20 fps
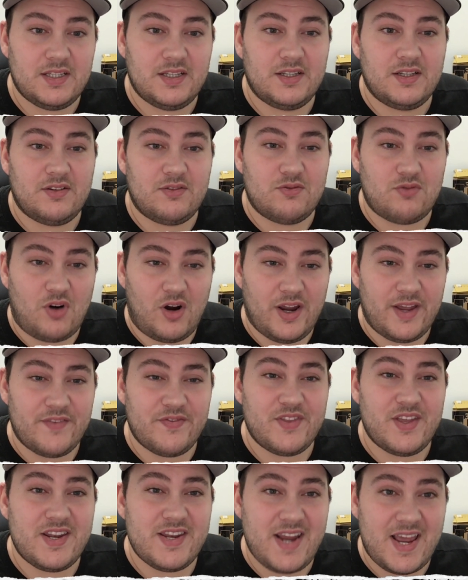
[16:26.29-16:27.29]
Right,
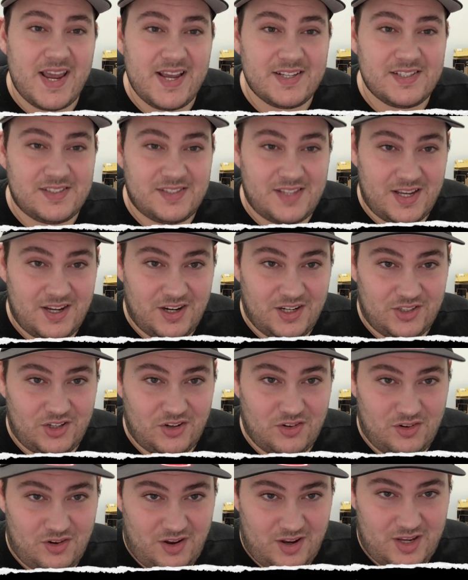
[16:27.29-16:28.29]
the next thing I
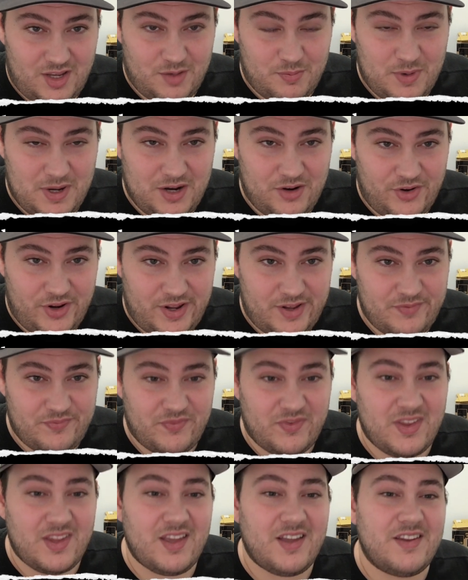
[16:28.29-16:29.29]
don't like about it,
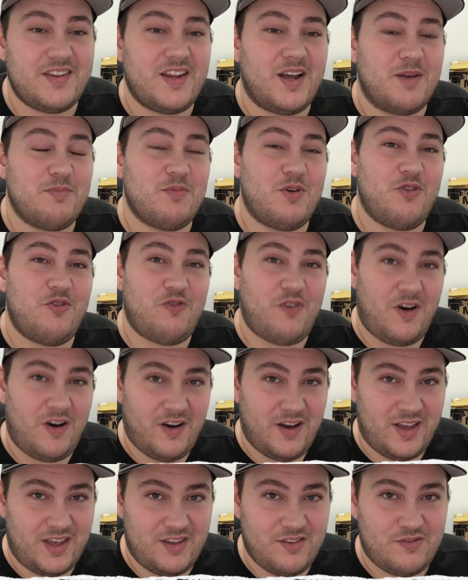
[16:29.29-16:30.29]
number
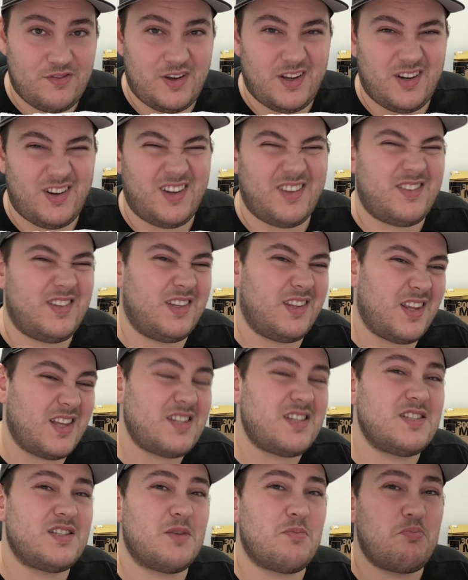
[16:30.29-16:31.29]
5, and I think this
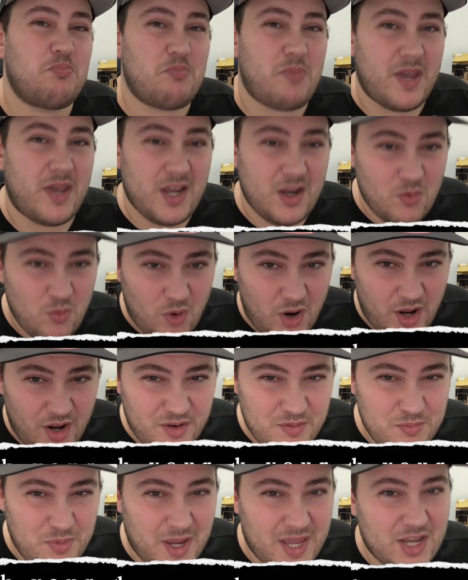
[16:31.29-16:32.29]
is a big
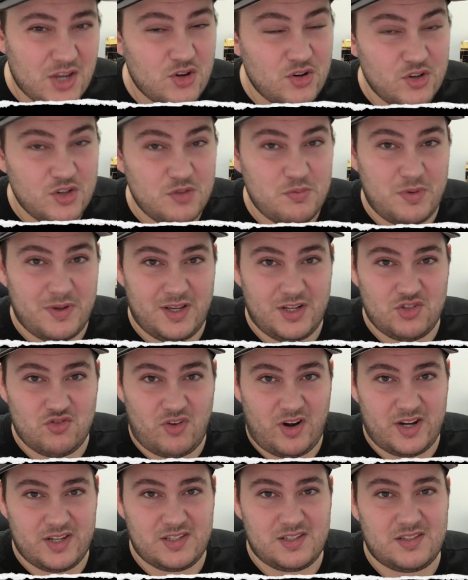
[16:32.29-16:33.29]
one, but it could be
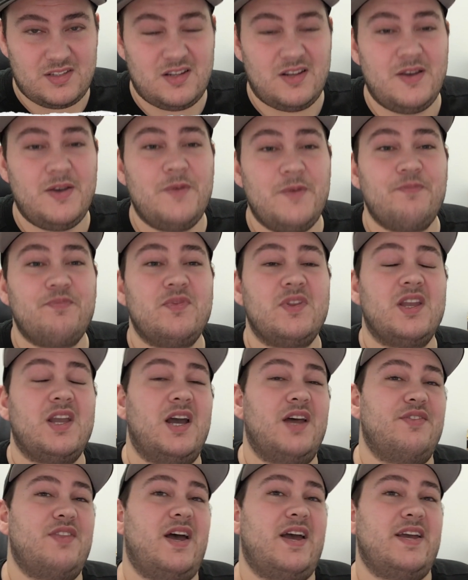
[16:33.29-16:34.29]
addressed,
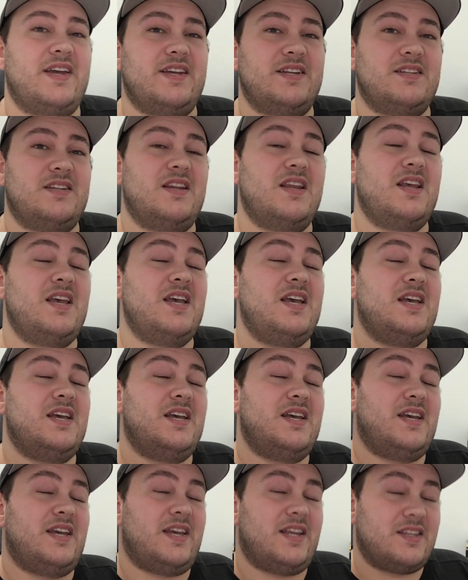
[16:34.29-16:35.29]
and that
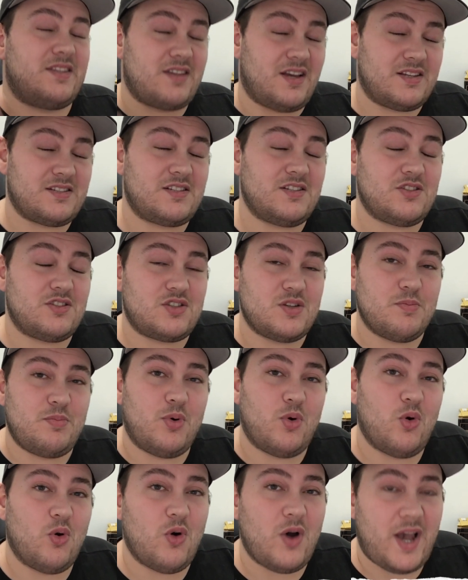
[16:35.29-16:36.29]
it doesn't
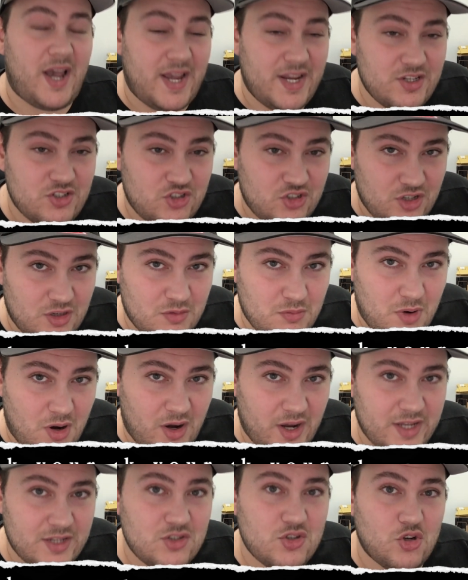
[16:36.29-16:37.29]
support
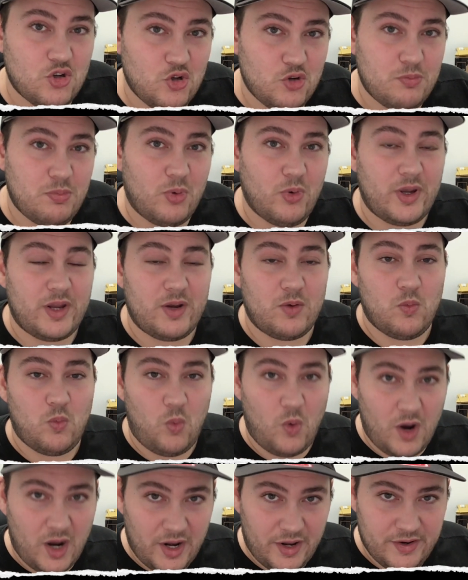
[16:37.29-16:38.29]
HDMI
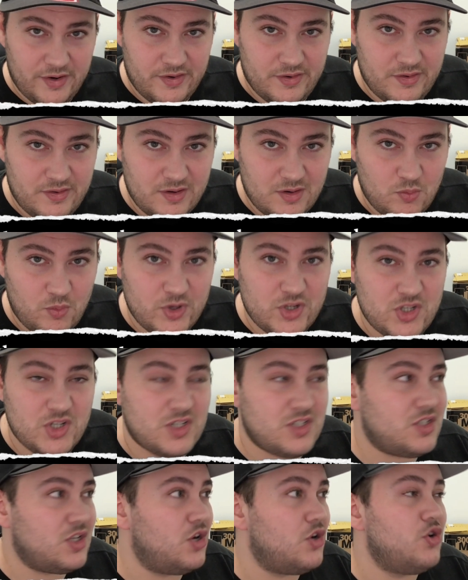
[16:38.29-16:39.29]
2.1, which
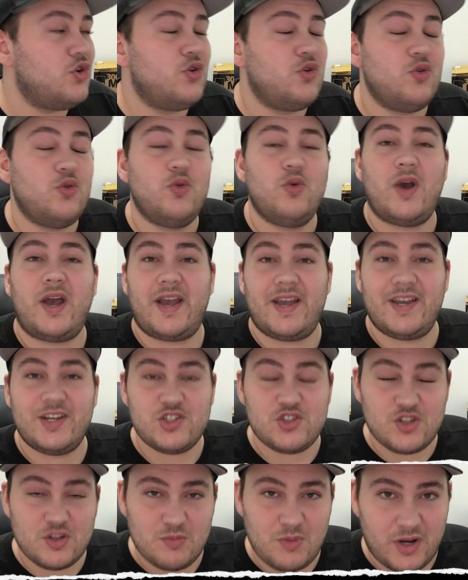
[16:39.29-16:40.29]
is the new
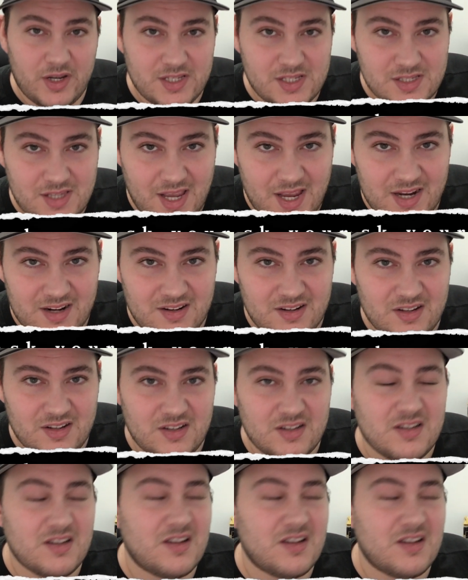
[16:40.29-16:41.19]
HDMI standard.